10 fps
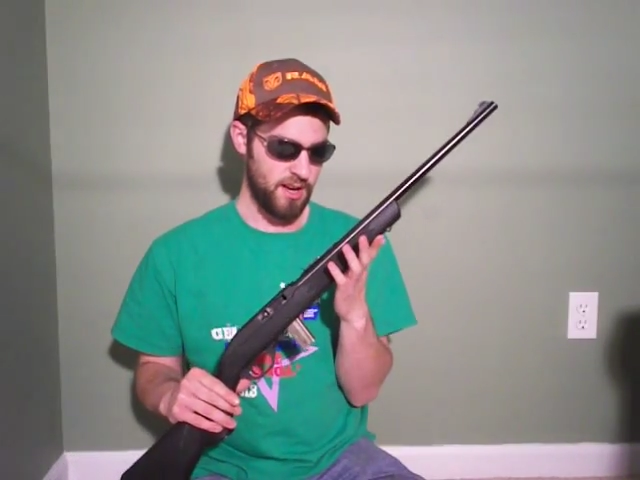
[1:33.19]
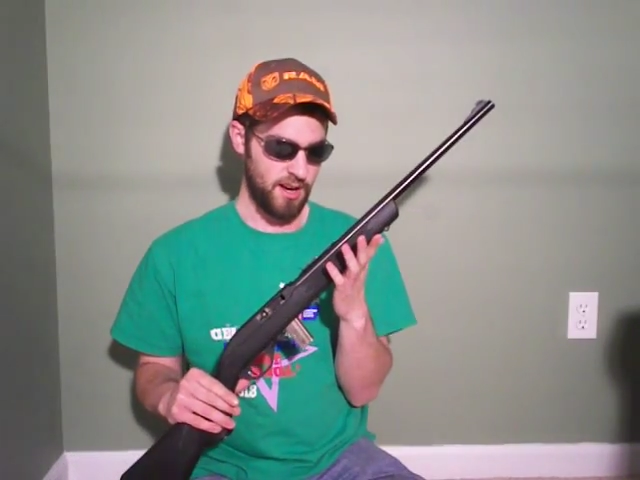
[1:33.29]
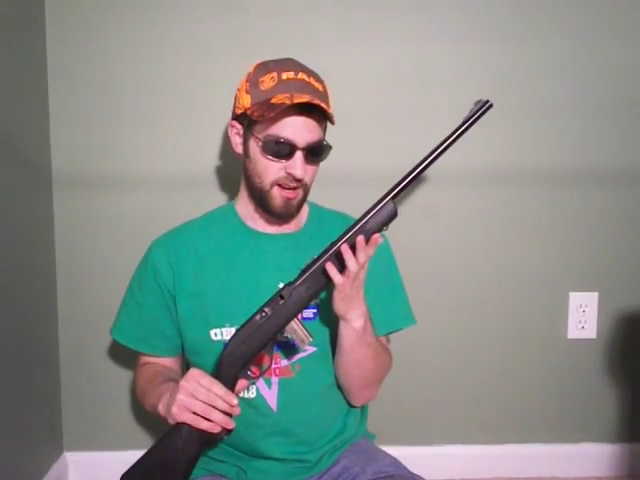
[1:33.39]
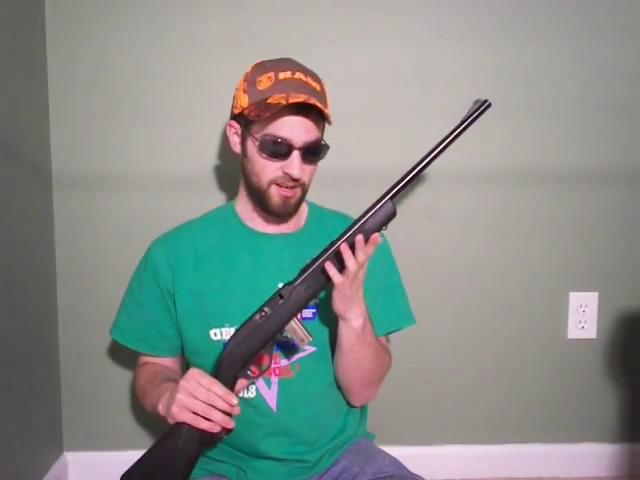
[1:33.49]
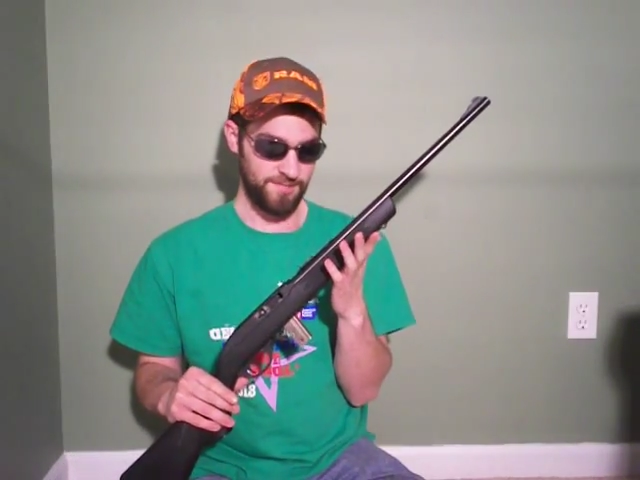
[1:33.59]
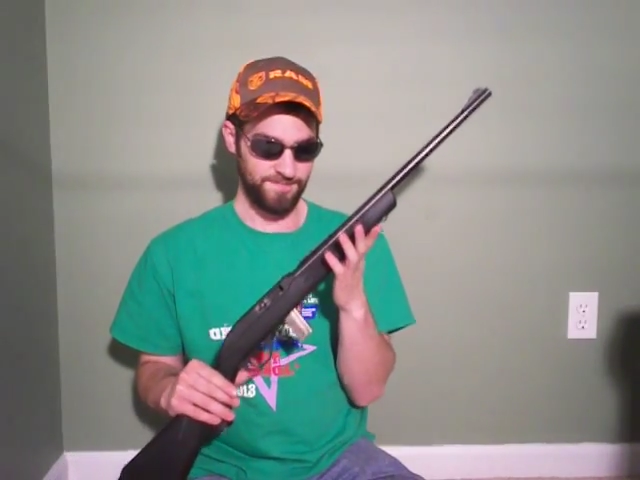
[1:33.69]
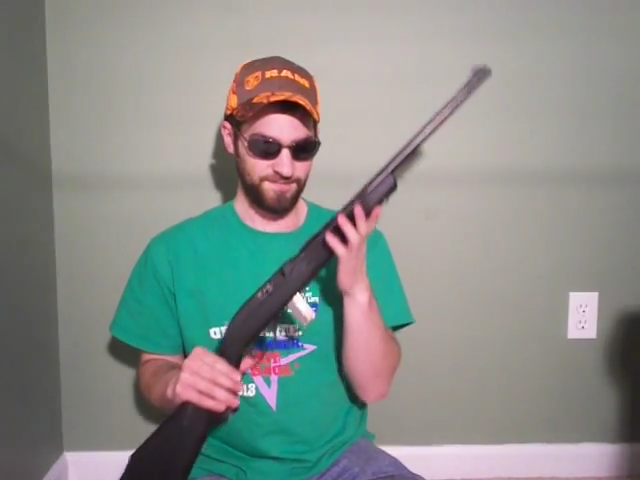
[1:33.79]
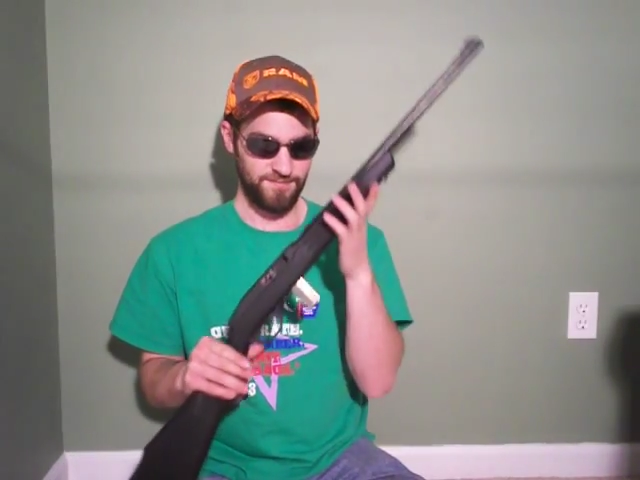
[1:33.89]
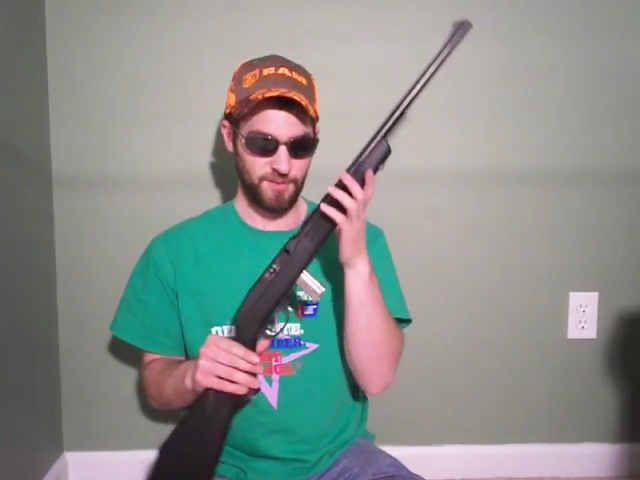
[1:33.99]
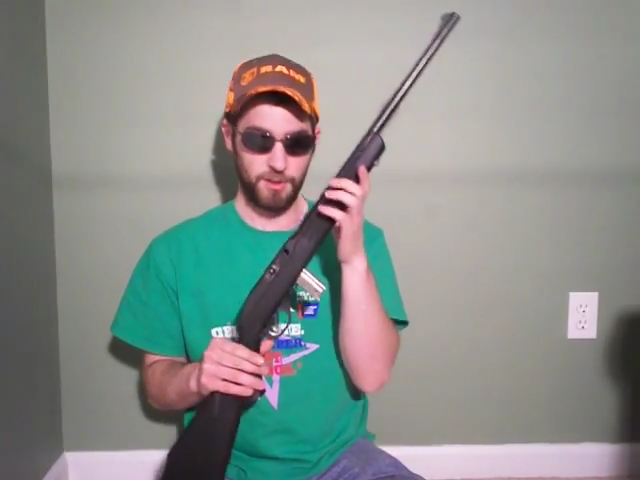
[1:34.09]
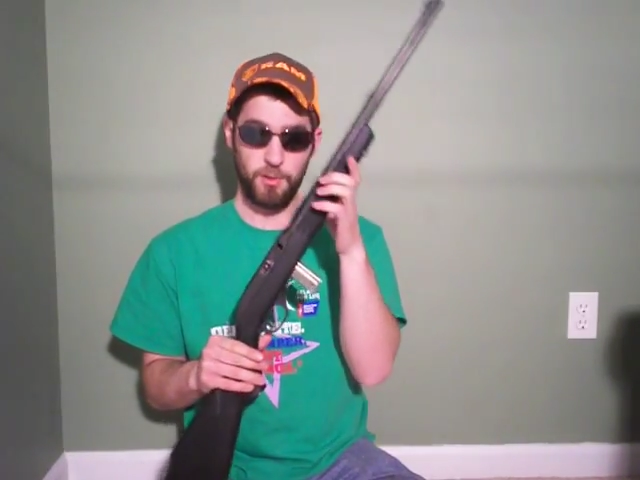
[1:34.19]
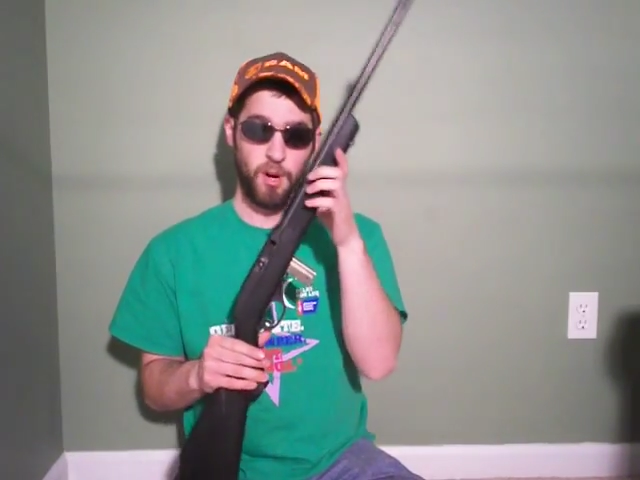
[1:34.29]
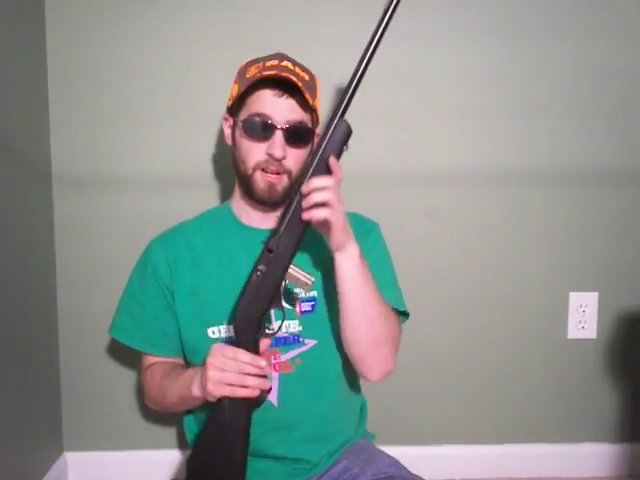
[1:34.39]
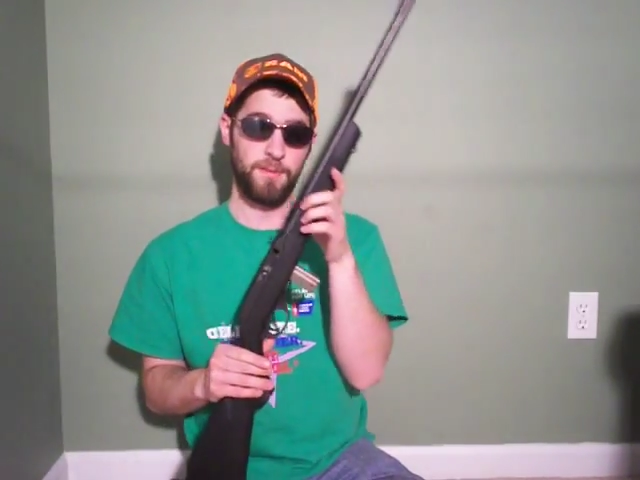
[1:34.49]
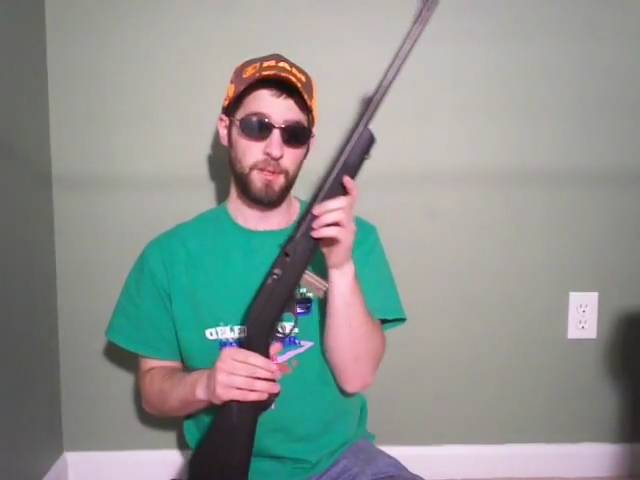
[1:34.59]
There's
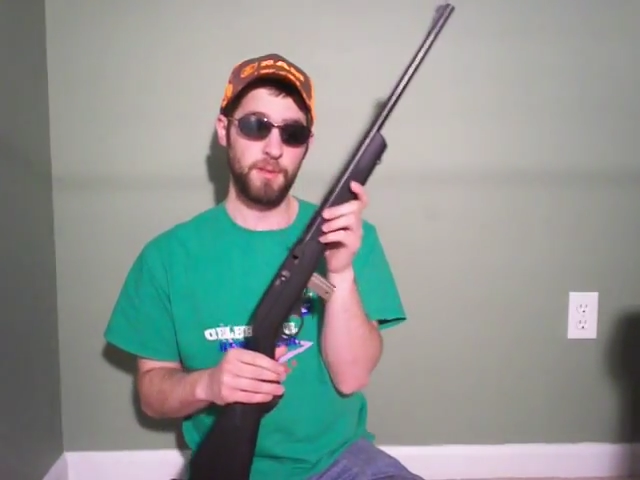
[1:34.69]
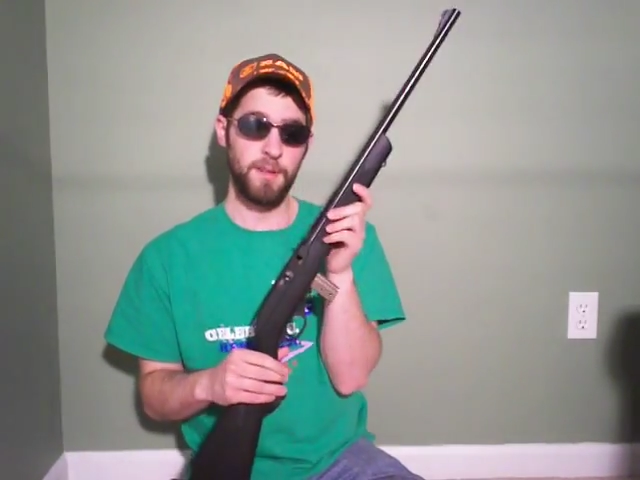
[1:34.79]
quite a few